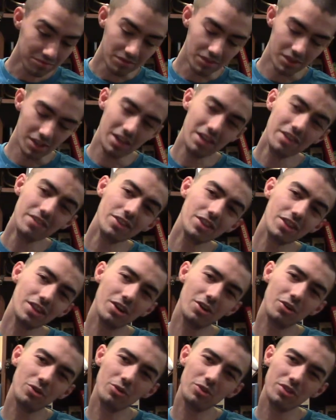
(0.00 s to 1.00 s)
even
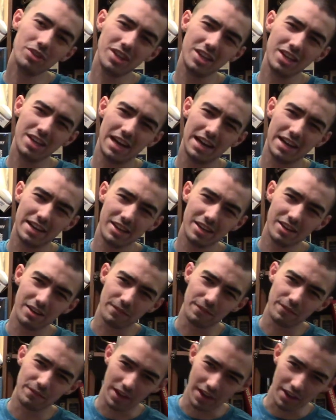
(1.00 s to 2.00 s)
though the idea
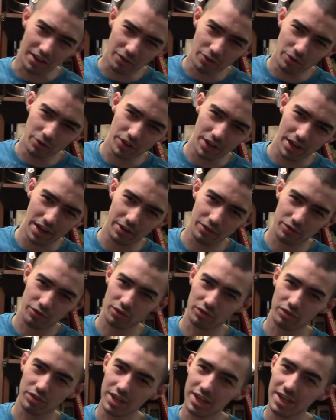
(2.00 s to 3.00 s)
failed,
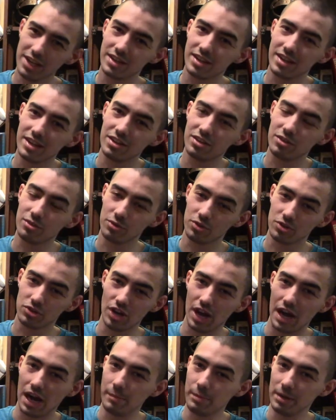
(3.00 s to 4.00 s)
Ezra Lee did do his
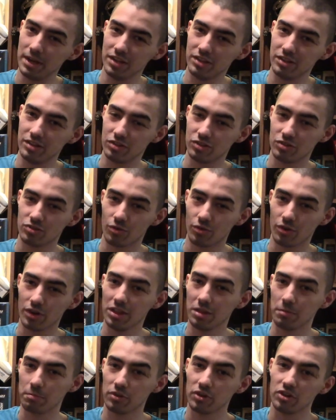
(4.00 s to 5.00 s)
job at
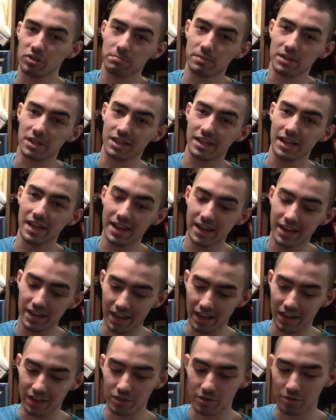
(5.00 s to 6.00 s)
destroying the British blockade
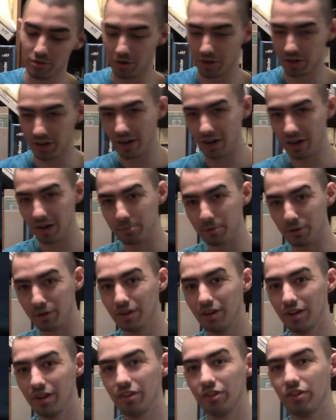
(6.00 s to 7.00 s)
at New York Harbor.
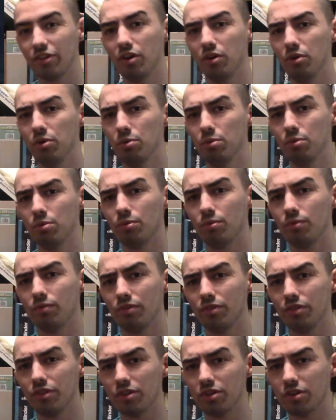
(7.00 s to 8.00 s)
So,
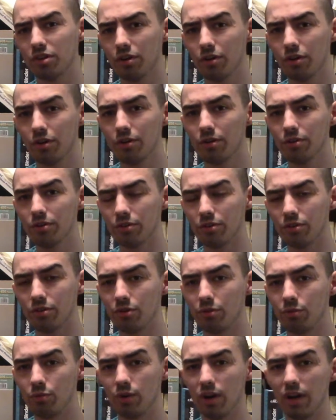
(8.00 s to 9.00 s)
the
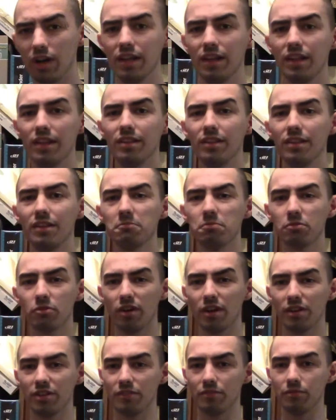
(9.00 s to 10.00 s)
turtle was,
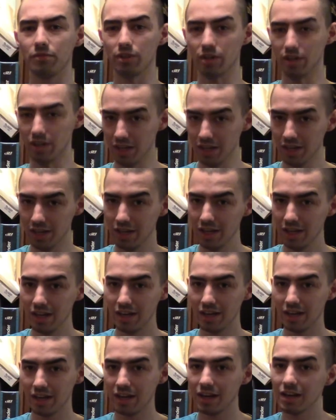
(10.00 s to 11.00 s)
impressively,
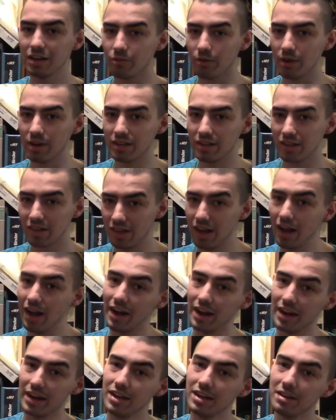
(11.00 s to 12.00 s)
a great
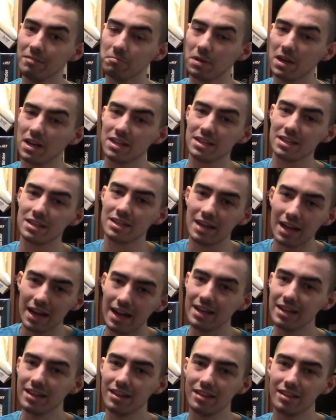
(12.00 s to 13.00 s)
design, but
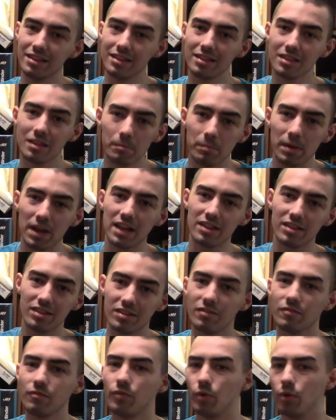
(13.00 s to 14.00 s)
not the
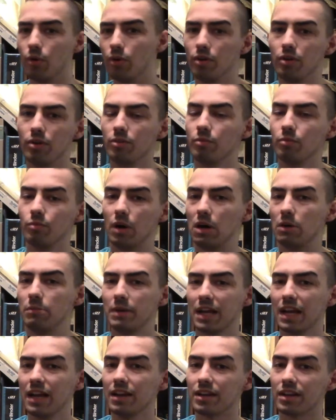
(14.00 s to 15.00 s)
best for,
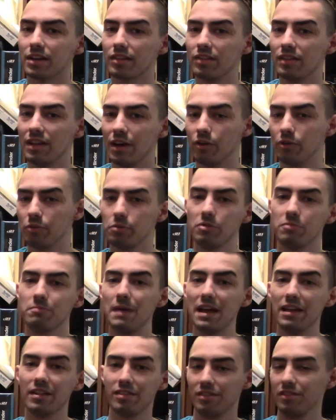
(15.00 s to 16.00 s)
mechanics. Now,
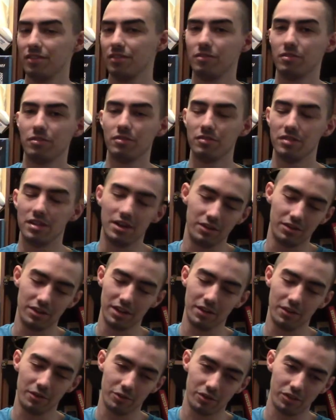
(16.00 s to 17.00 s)

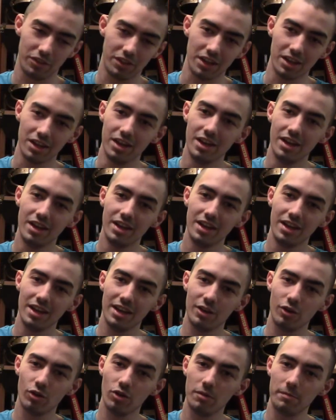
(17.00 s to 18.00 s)
here's the thing.
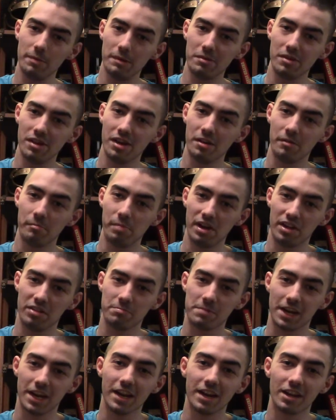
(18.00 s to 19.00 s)
It could have been
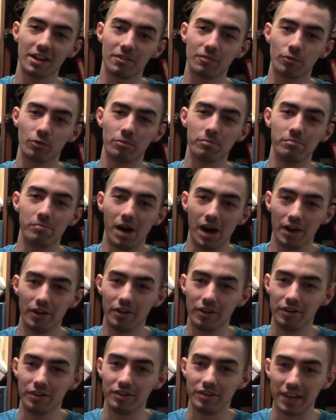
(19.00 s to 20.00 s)
best mechanics for
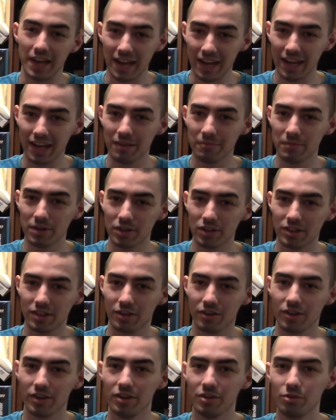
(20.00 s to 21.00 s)
modern day
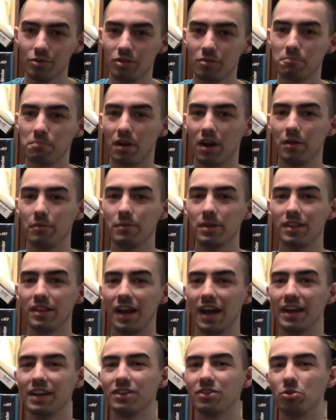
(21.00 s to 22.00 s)
military use. Problem is,
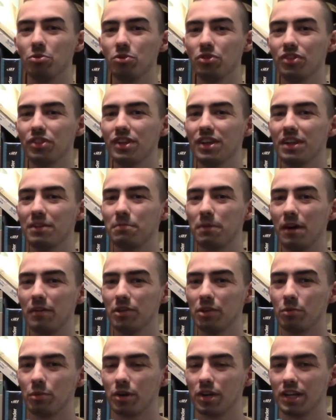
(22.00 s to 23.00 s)
I don't see it
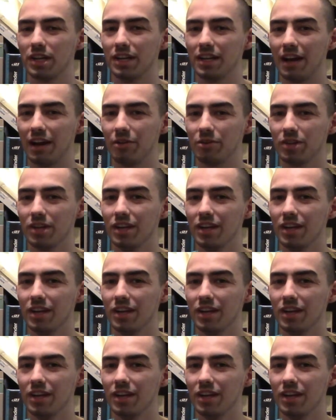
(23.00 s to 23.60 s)
probably working out